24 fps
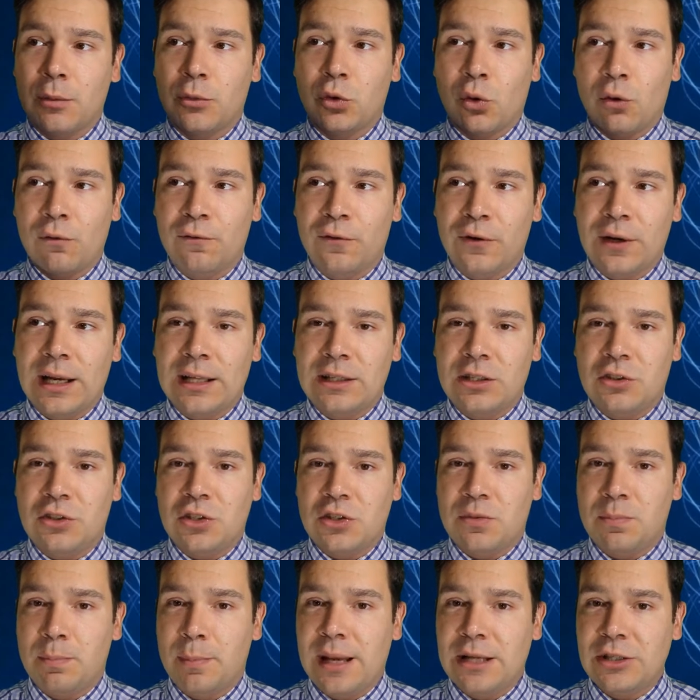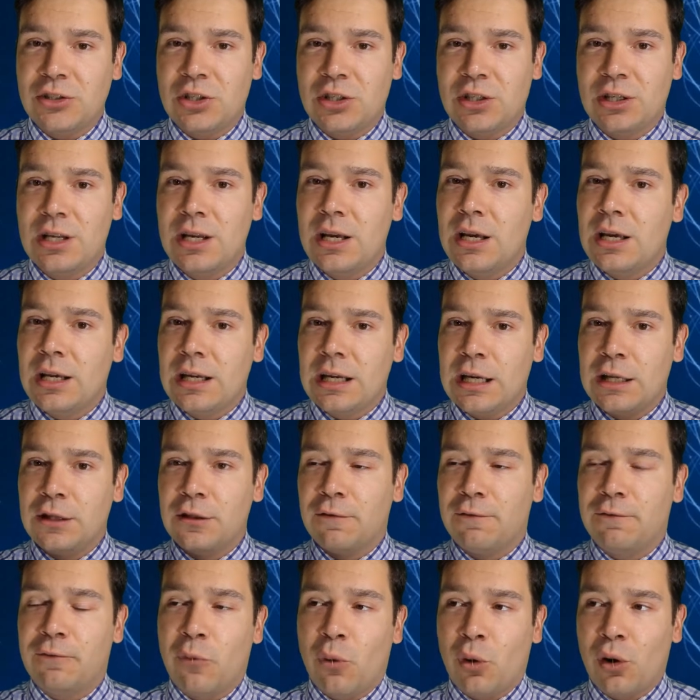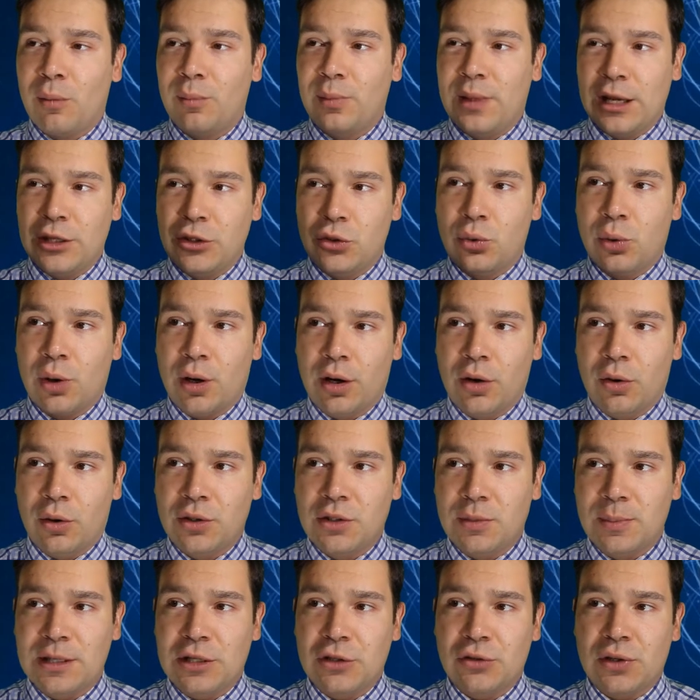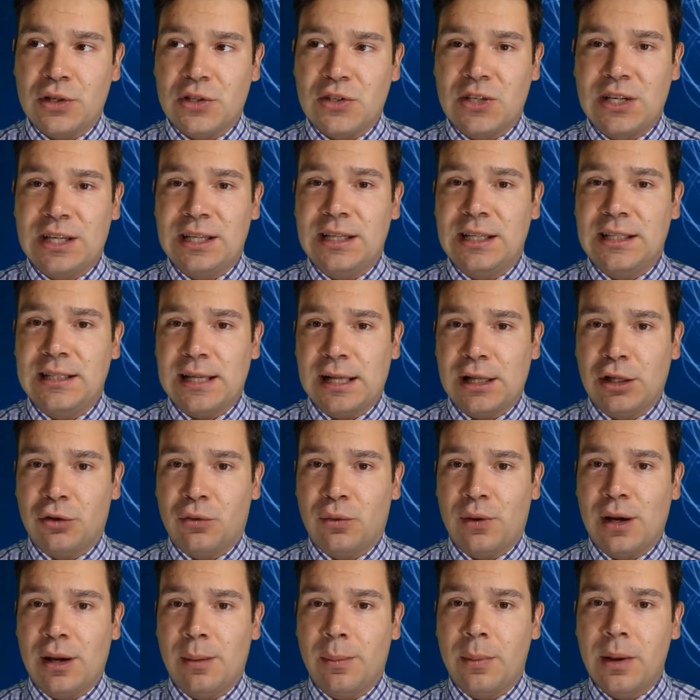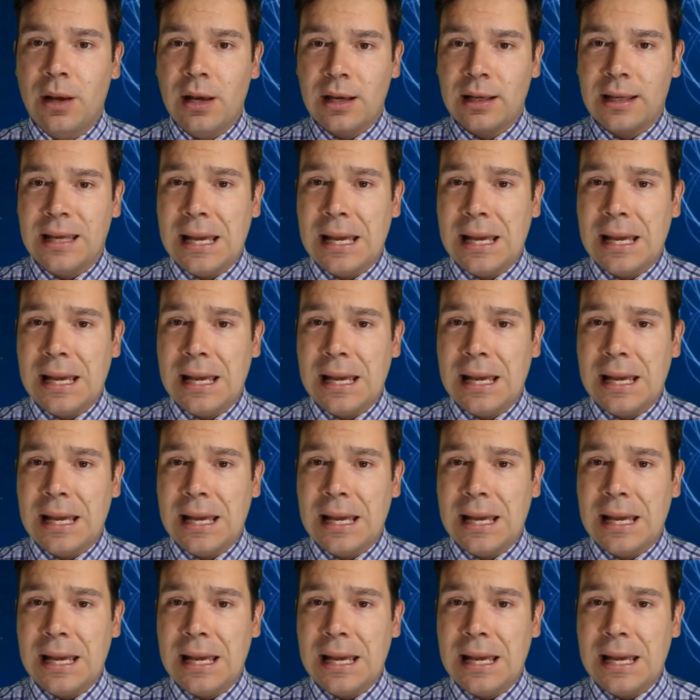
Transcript: don't forget to just mention in the form that you are going to be interested in the Telegram